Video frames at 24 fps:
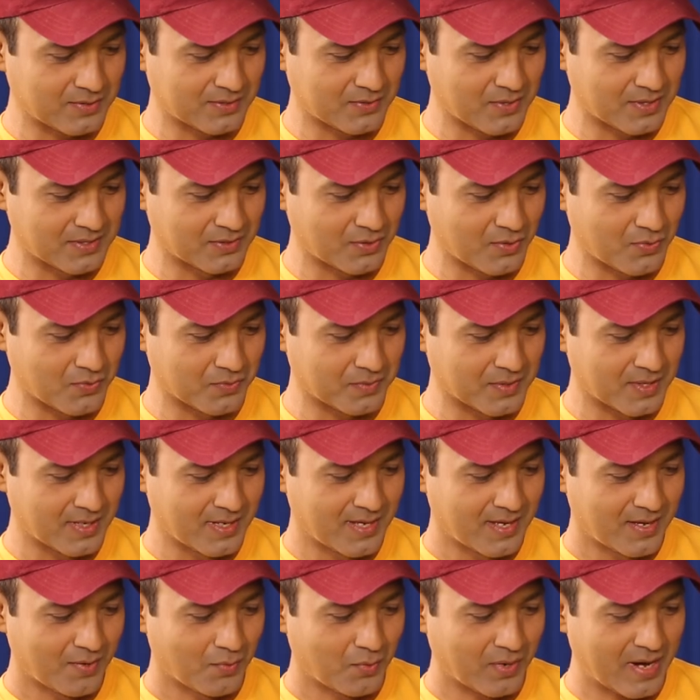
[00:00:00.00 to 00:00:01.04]
I was going through
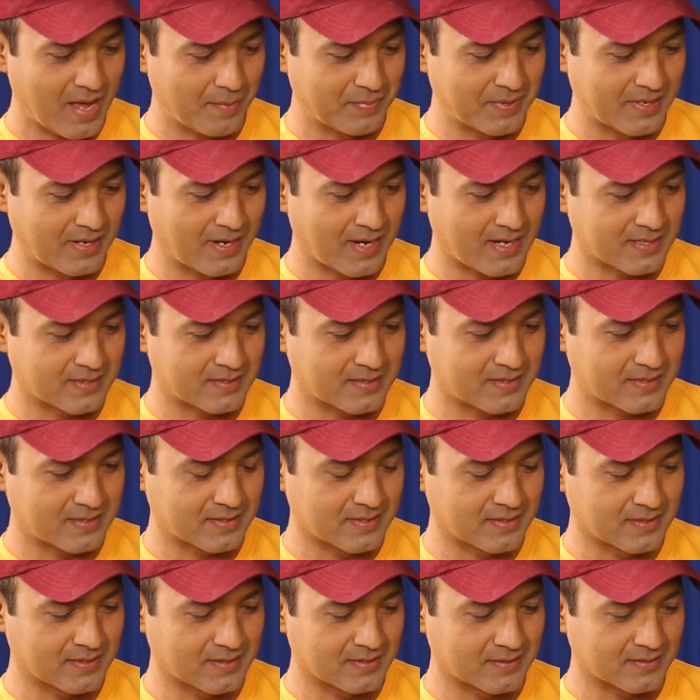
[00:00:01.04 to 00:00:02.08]
what happened
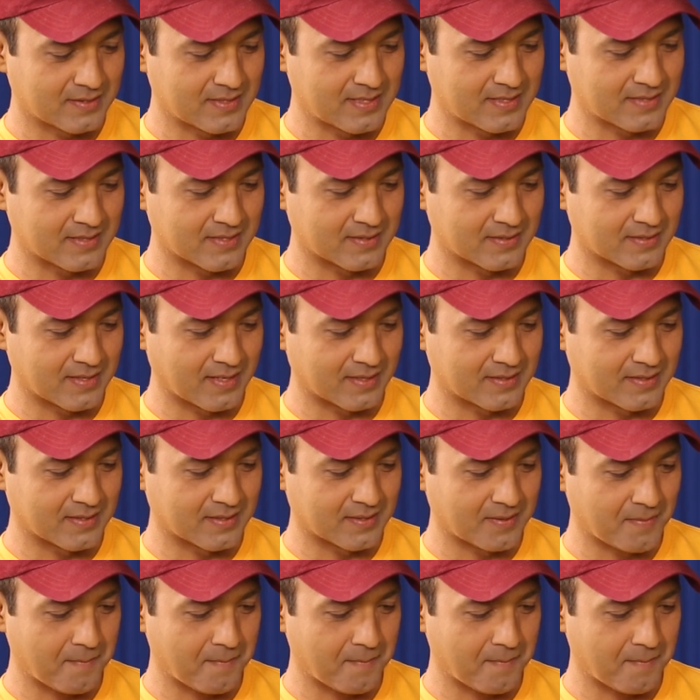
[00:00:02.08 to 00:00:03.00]
last season that